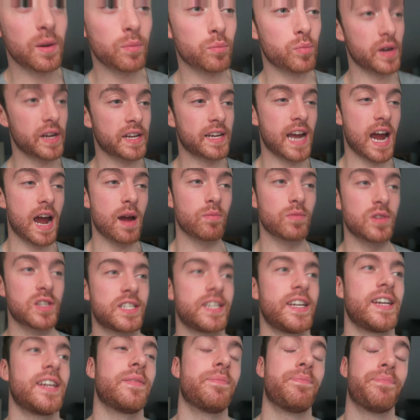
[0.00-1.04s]
They can bring cameras
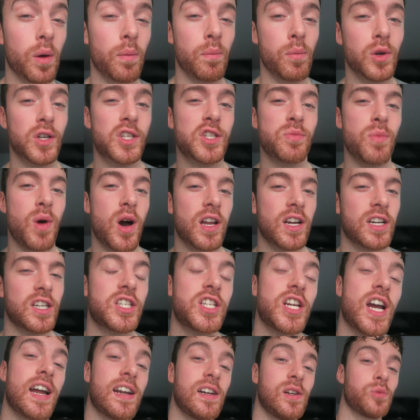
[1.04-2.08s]
in. We're a much smaller
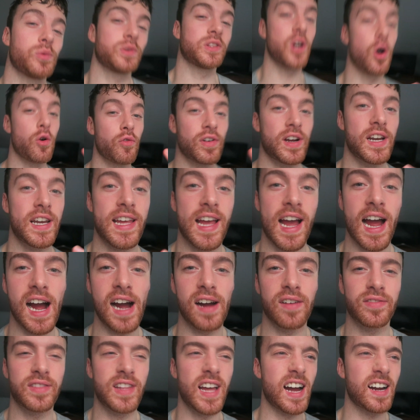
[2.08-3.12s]
channel. We don't really
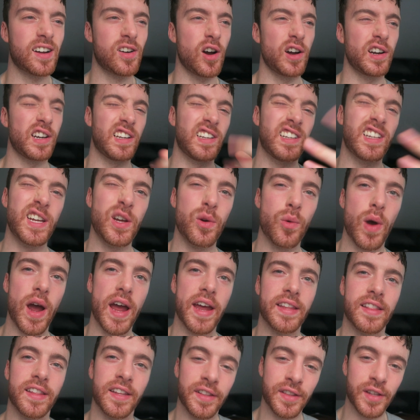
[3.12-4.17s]
have that kind of
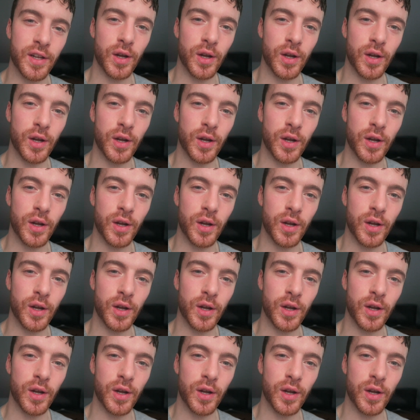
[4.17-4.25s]
leeway to